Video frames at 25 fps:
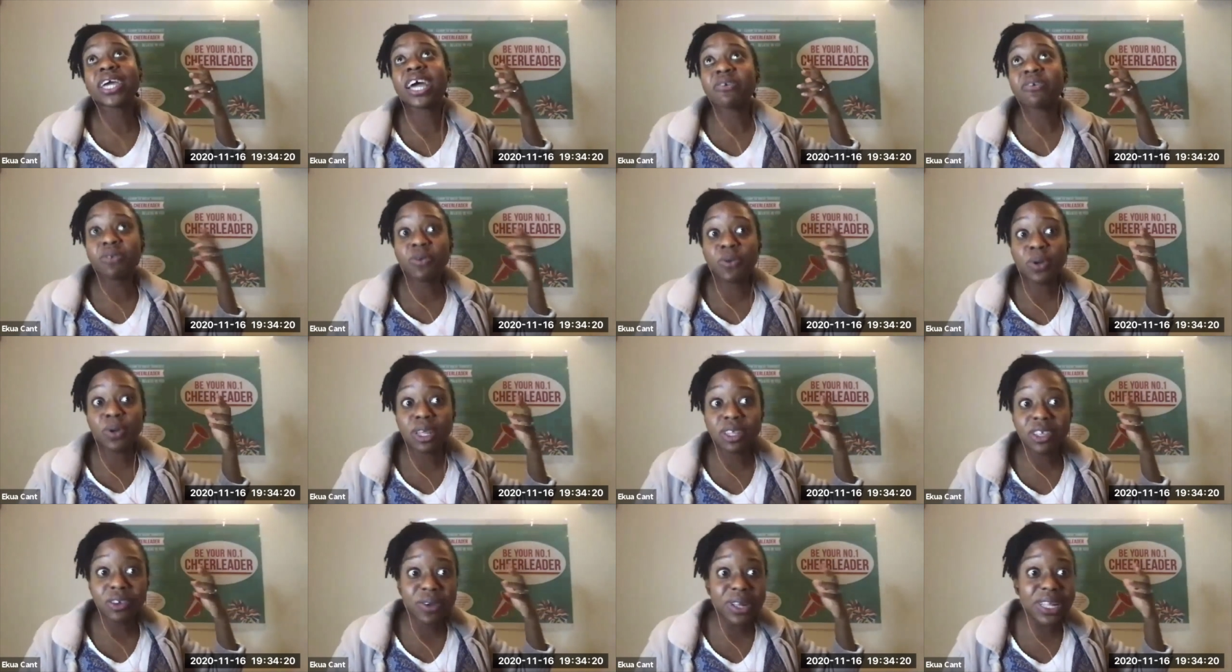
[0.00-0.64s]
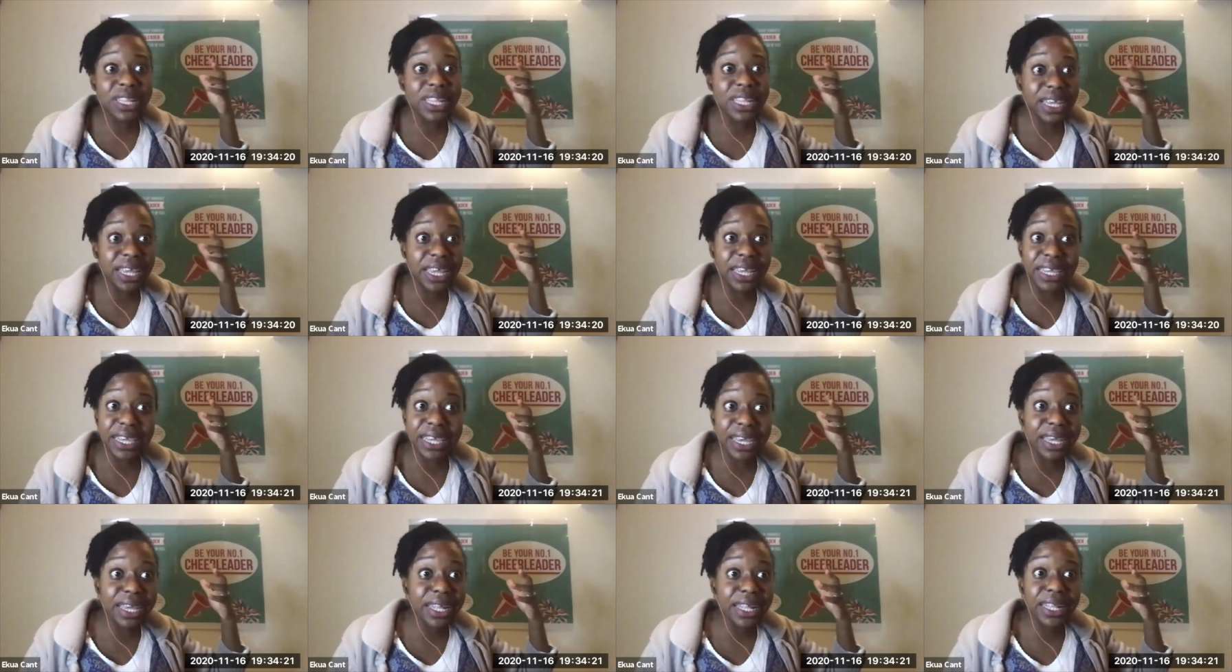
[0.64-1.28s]
ever want to do anything
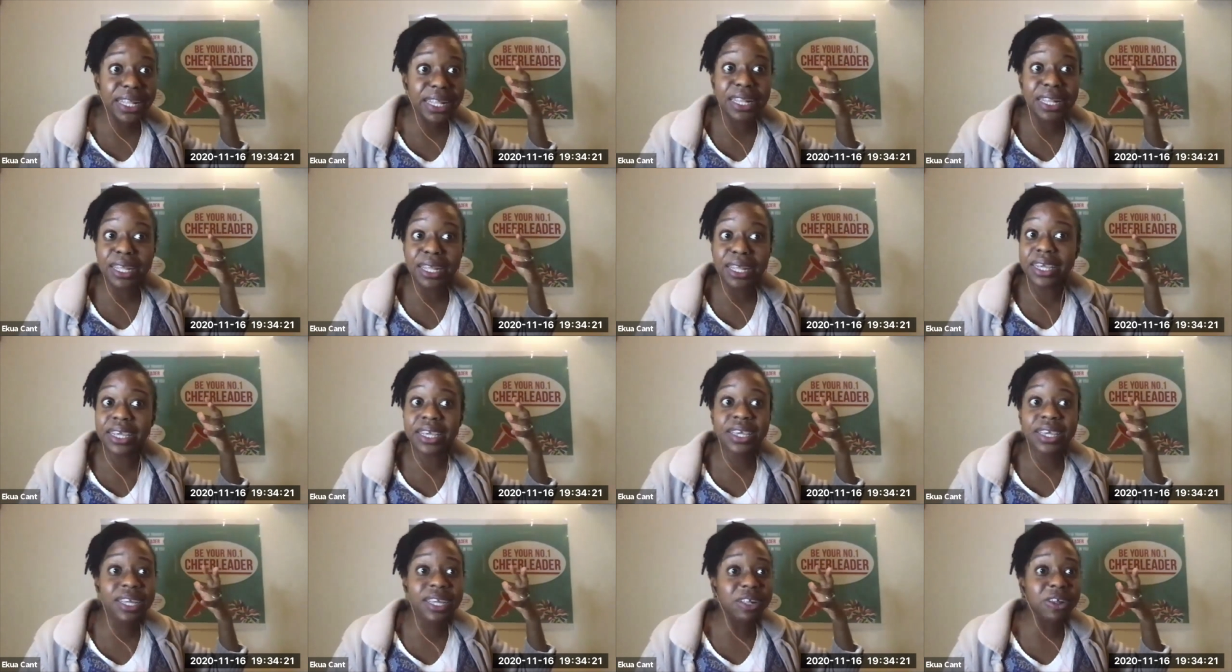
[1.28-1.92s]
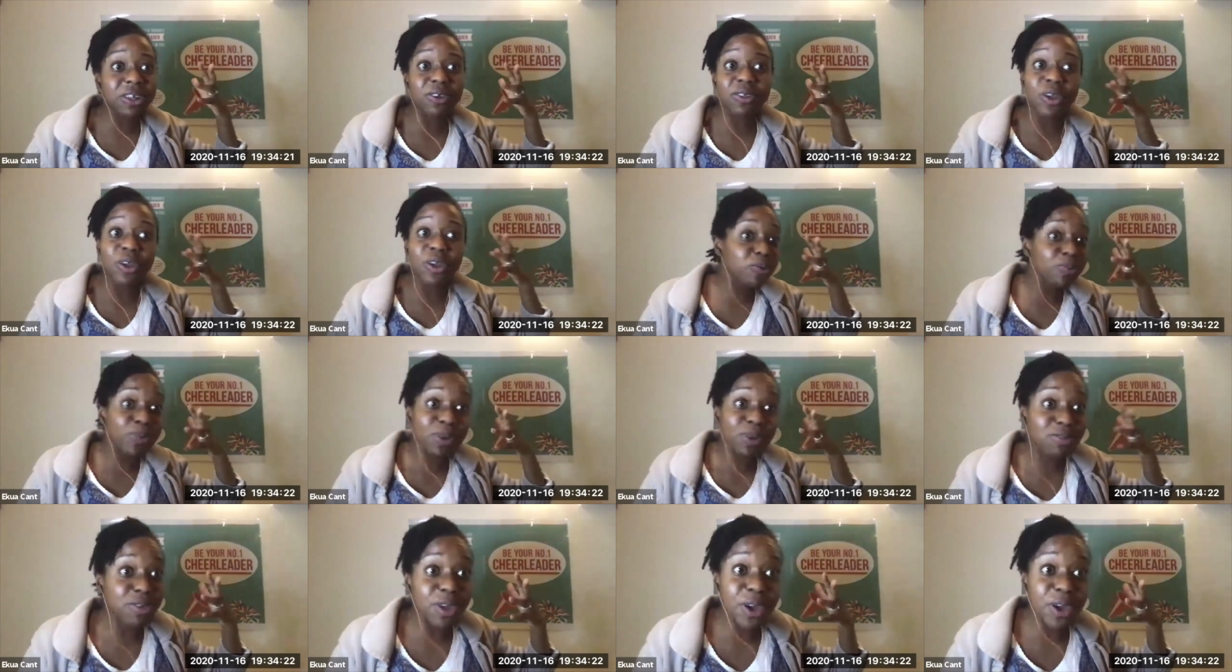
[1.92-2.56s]
again like you know no one
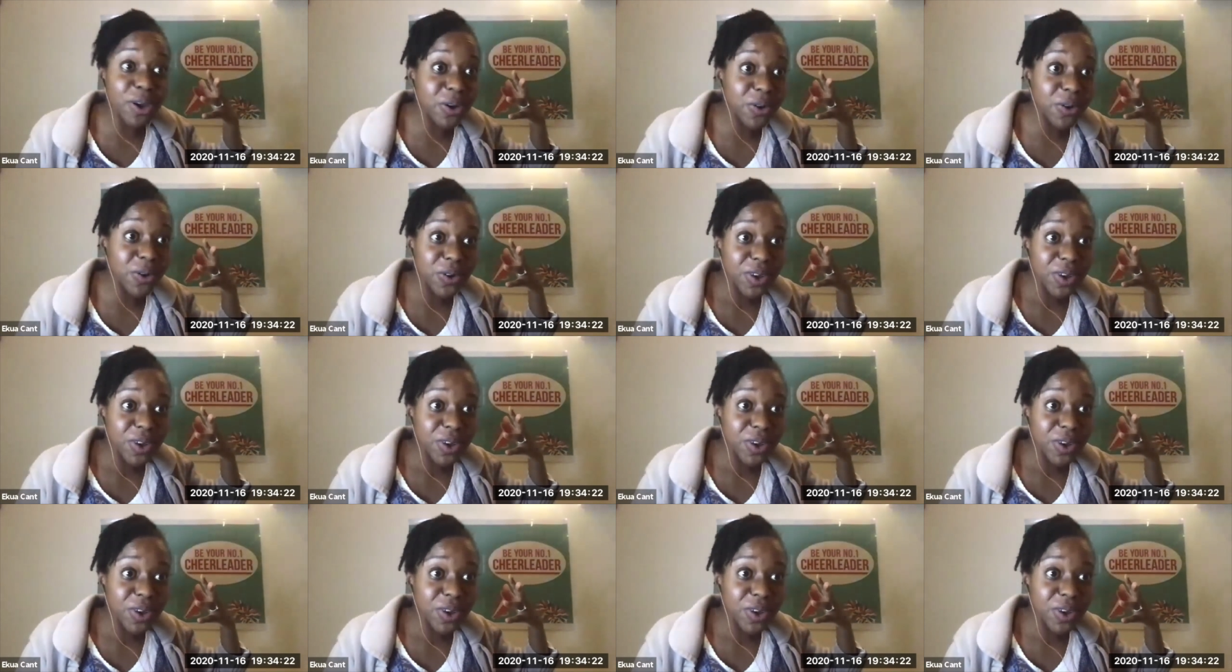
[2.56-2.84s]
must know